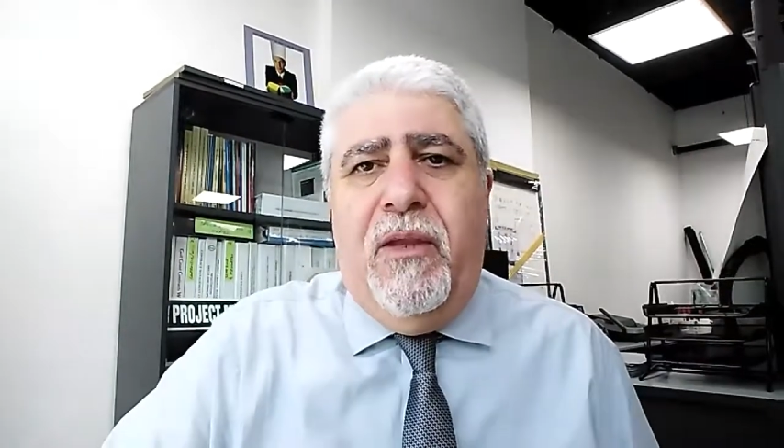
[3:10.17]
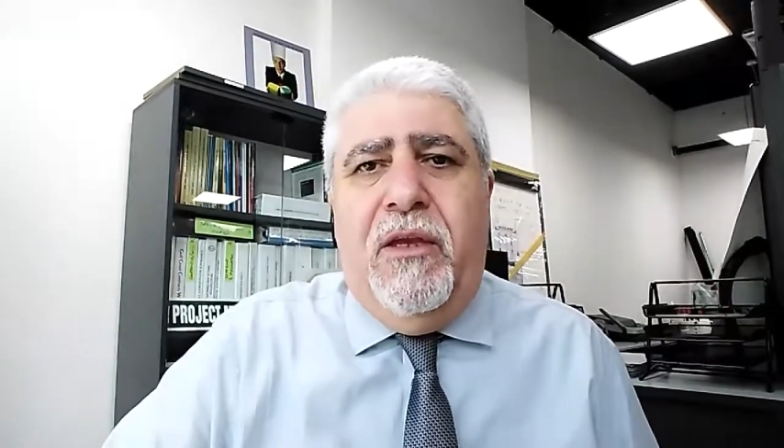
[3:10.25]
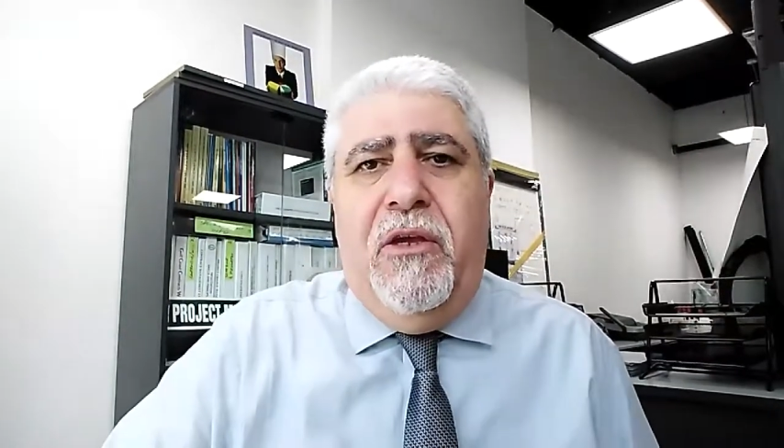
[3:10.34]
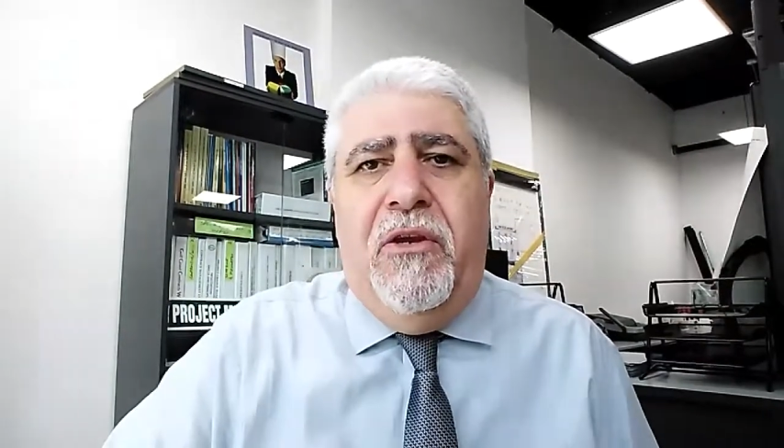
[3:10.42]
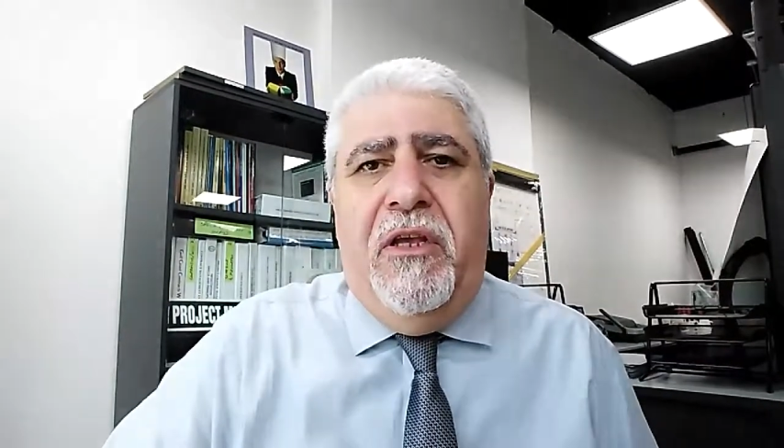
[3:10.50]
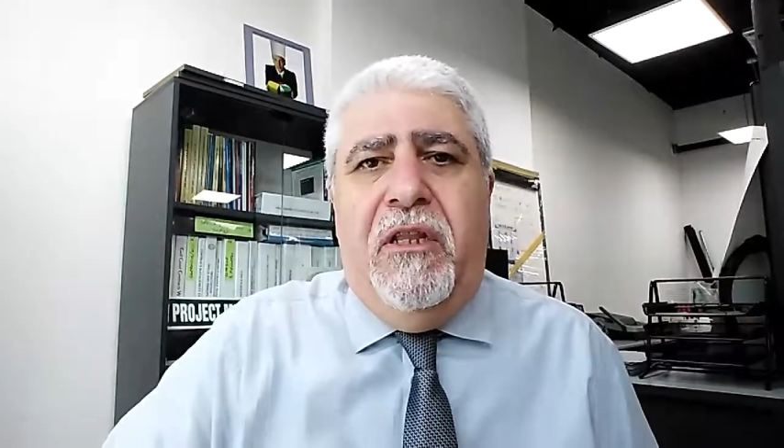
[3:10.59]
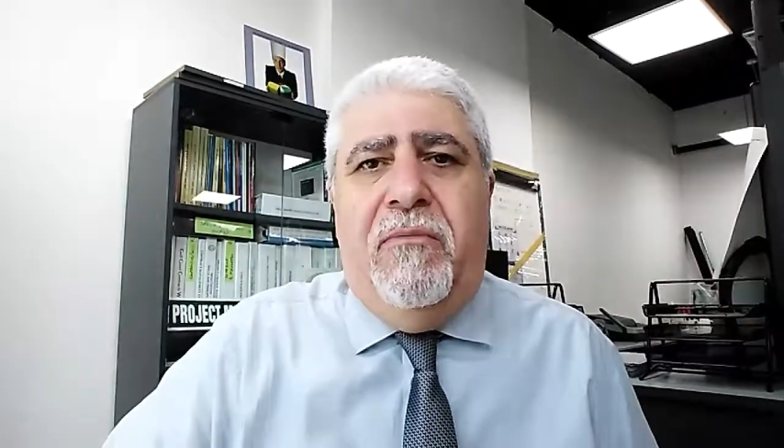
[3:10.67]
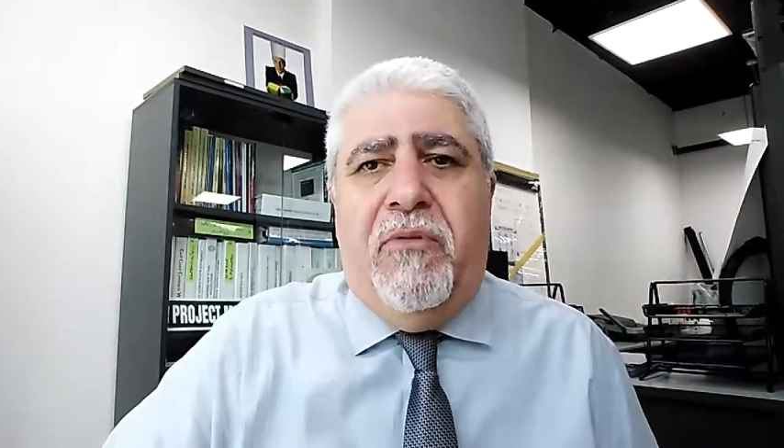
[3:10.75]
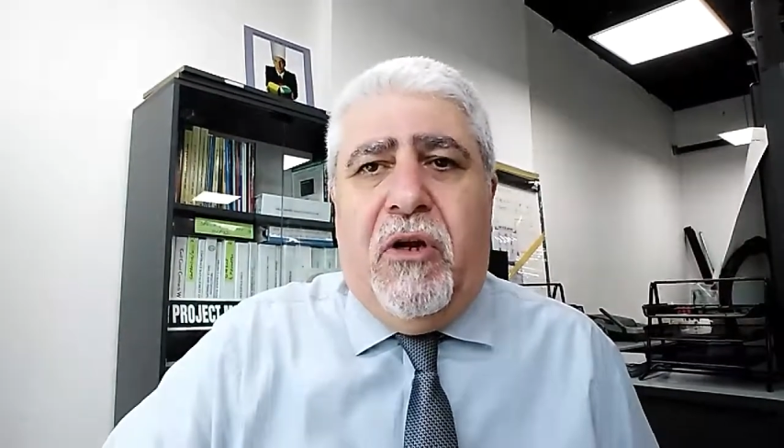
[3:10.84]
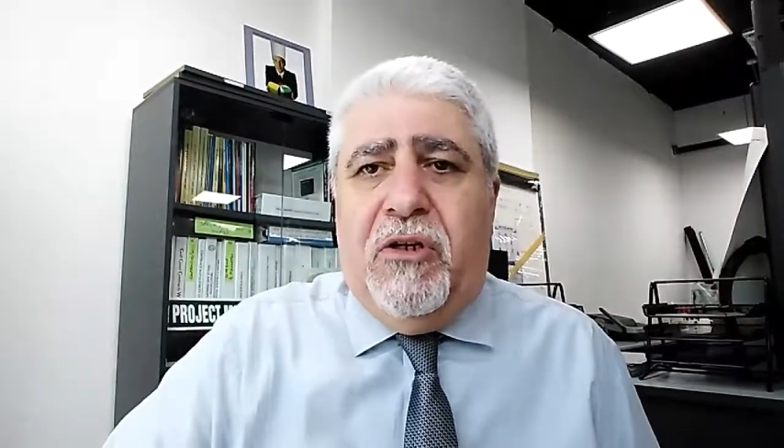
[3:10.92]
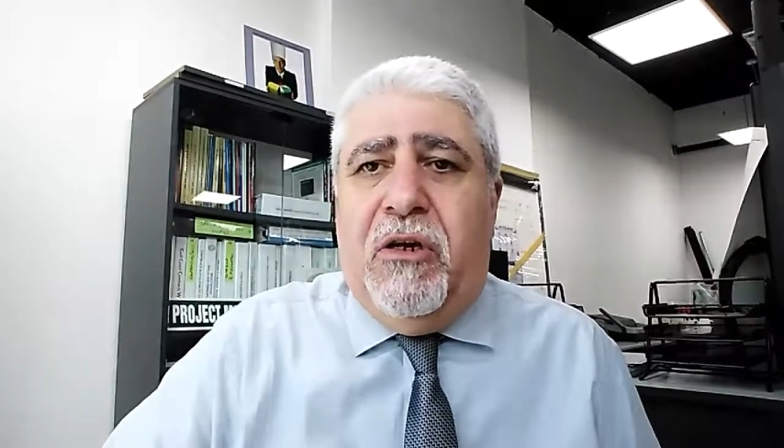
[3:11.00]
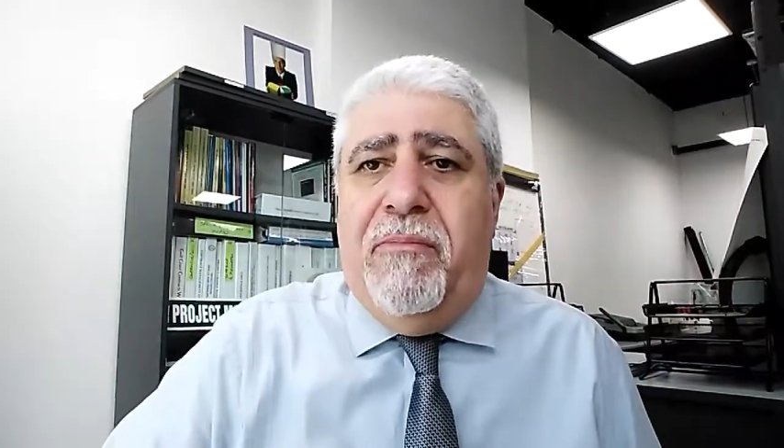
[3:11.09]
You need
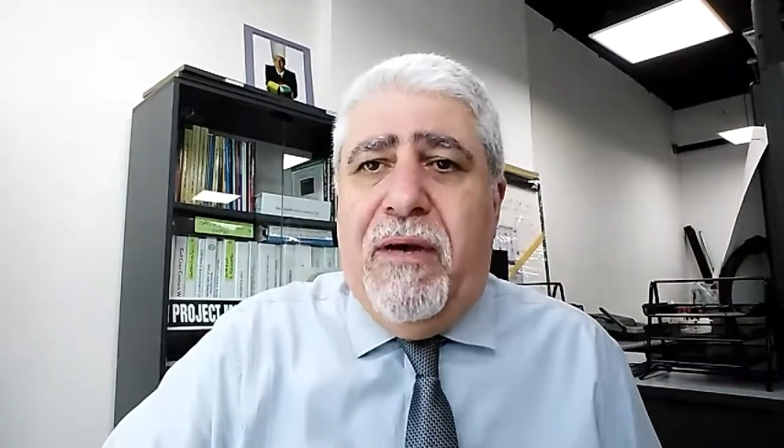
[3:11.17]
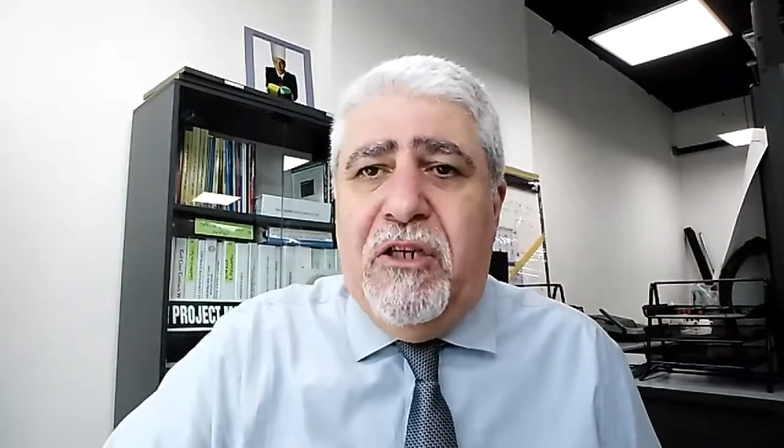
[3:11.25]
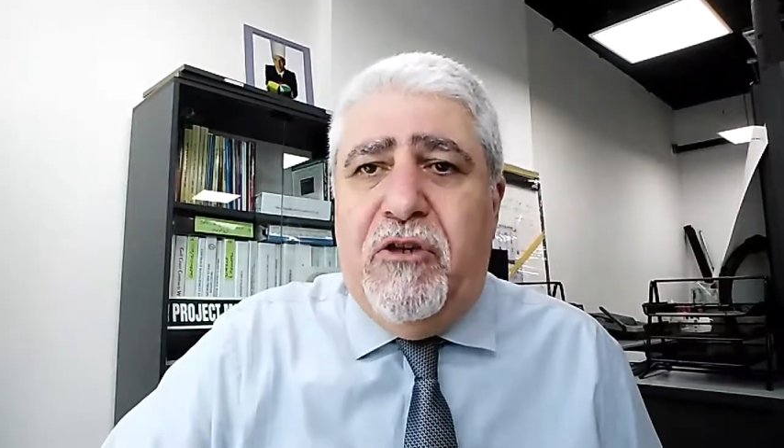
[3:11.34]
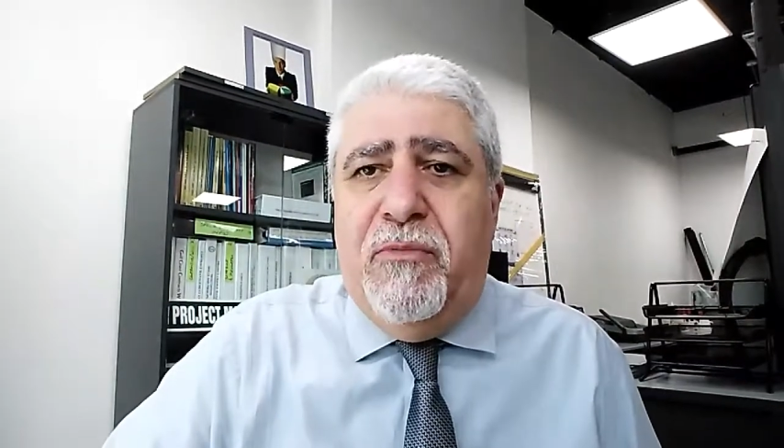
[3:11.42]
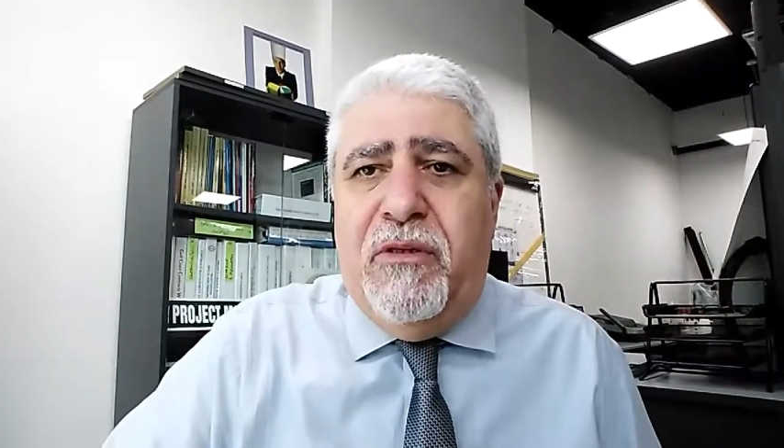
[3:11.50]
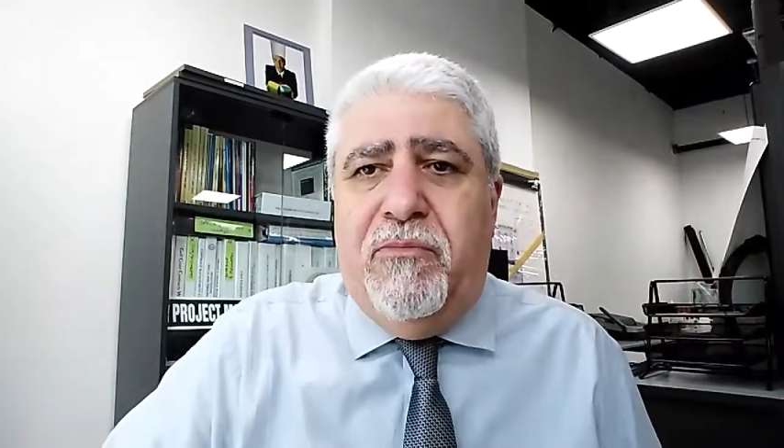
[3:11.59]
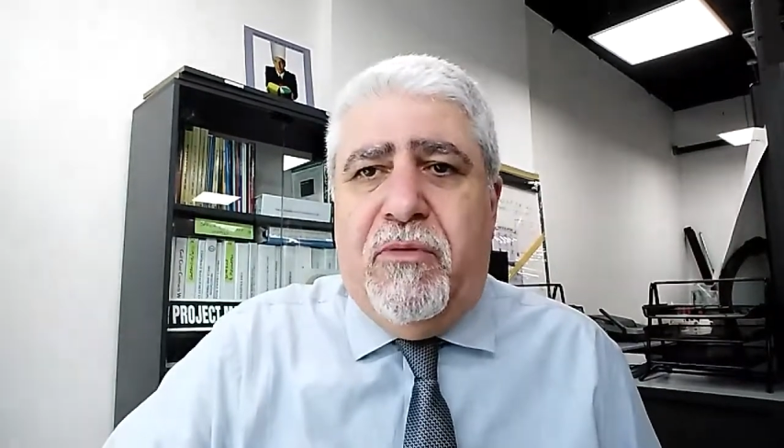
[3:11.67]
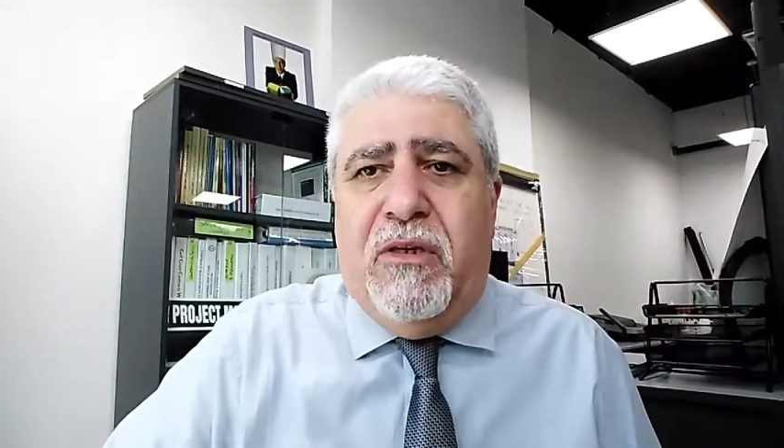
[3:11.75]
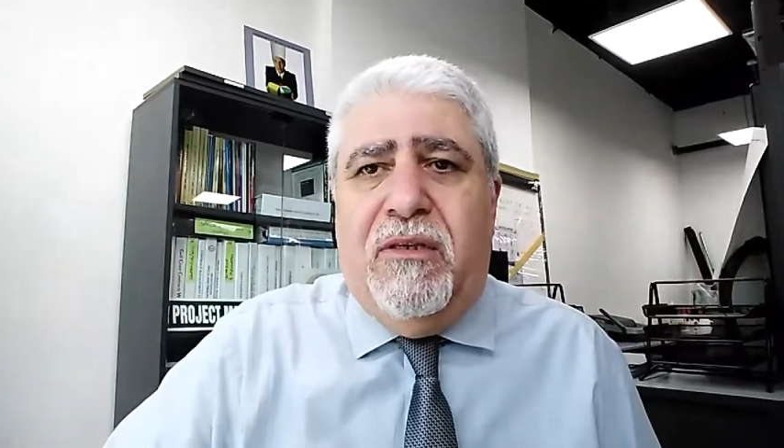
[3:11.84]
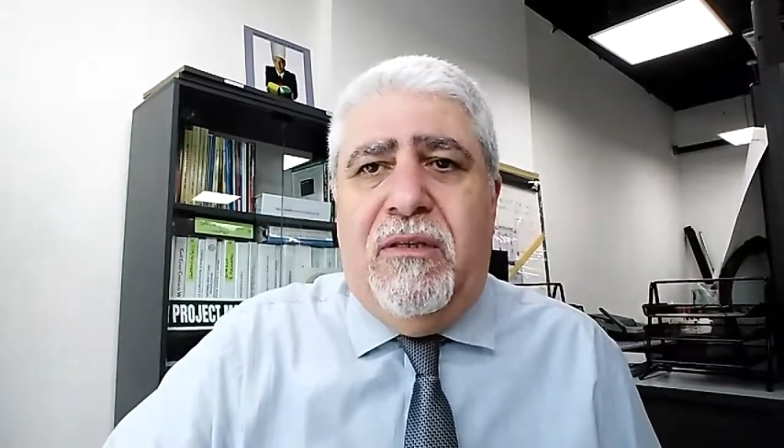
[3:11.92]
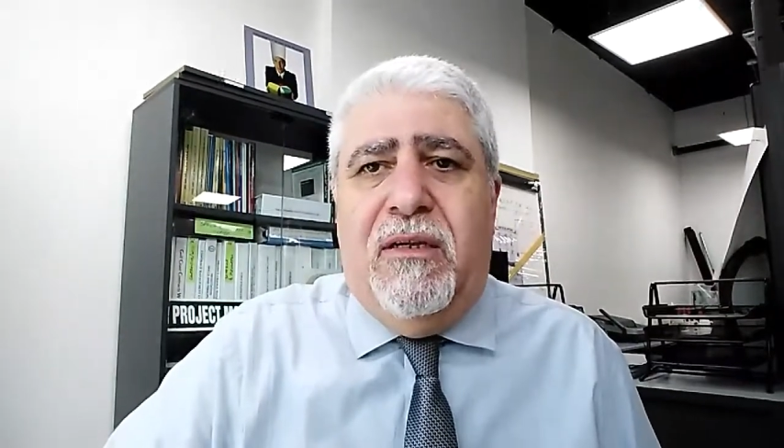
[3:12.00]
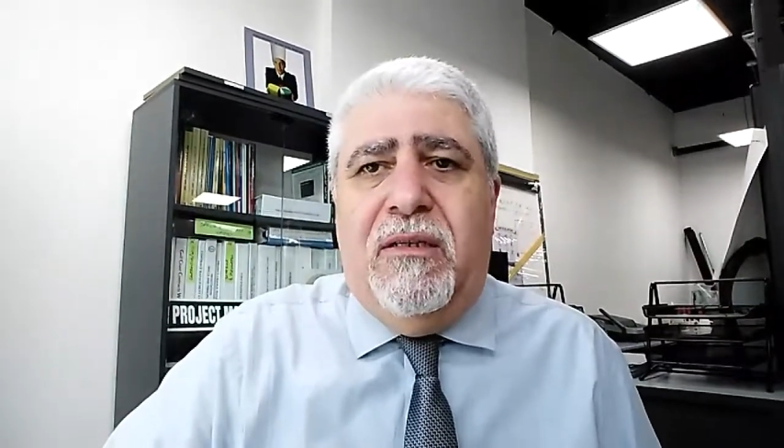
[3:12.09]
project management
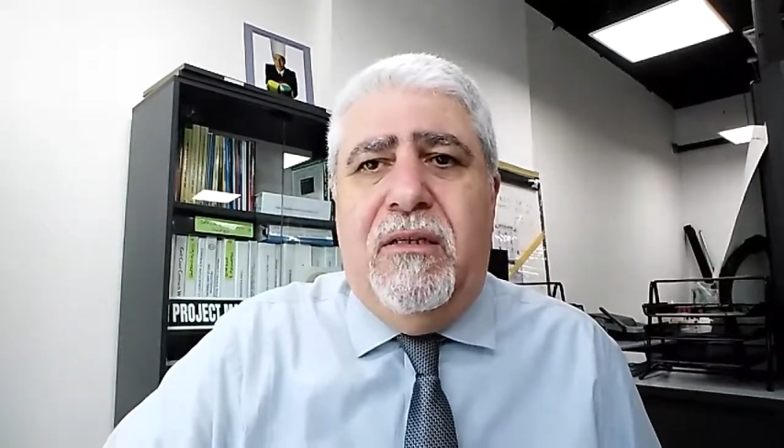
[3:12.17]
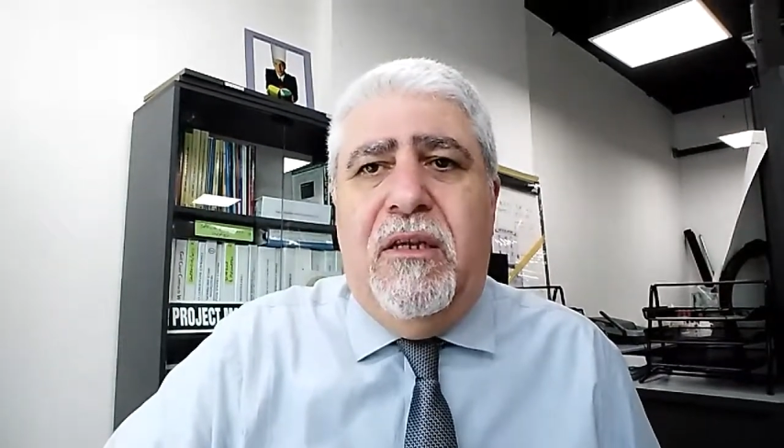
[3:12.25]
process,